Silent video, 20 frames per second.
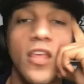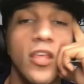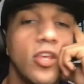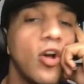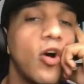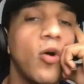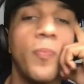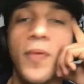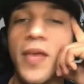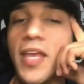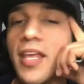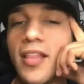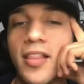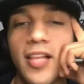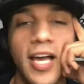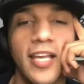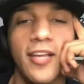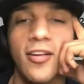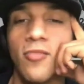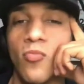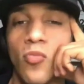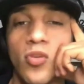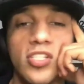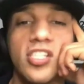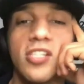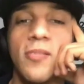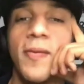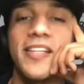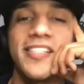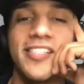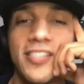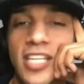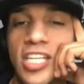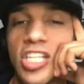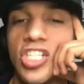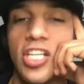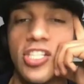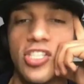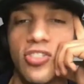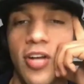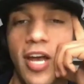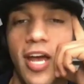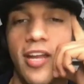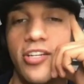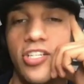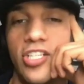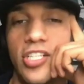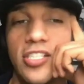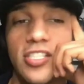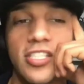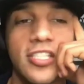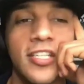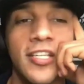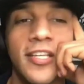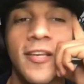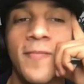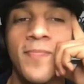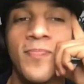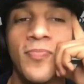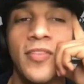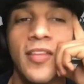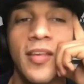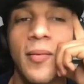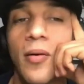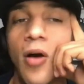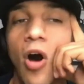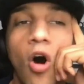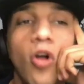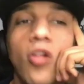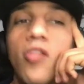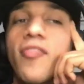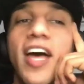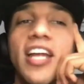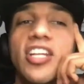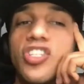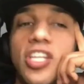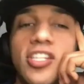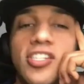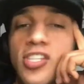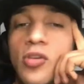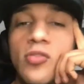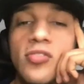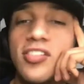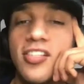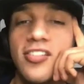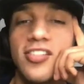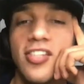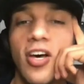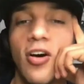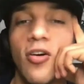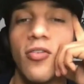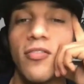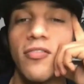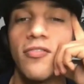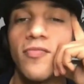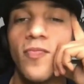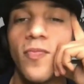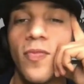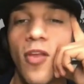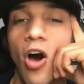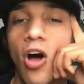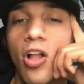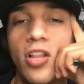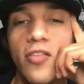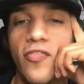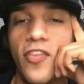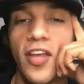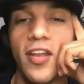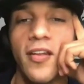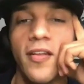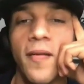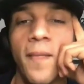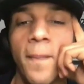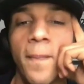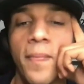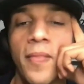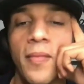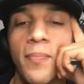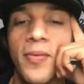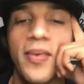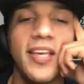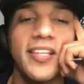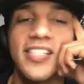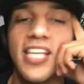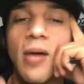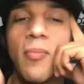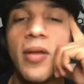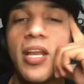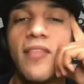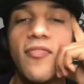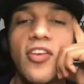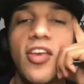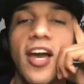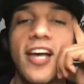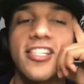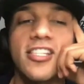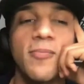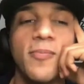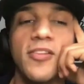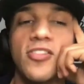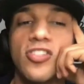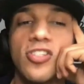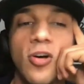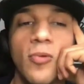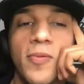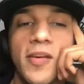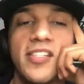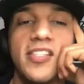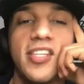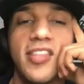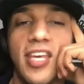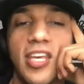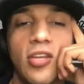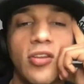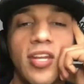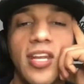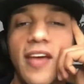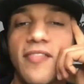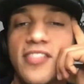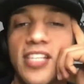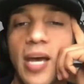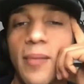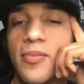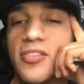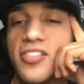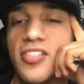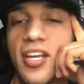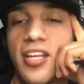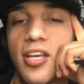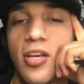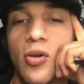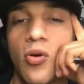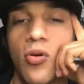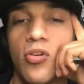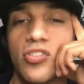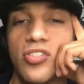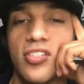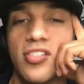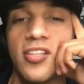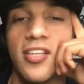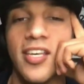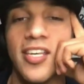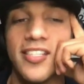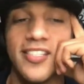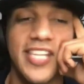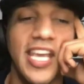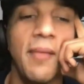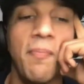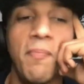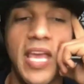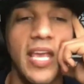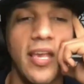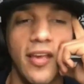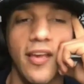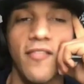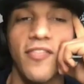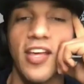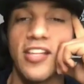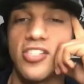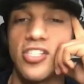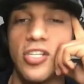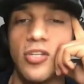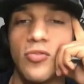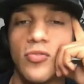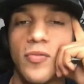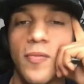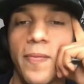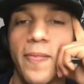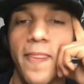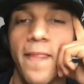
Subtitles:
Yo, B, like, what's the best lead gen strategies? All of that shit's useless though. All of it. Because how many of you guys have been so busy that you didn't have time to study a course? Say me, if that's you.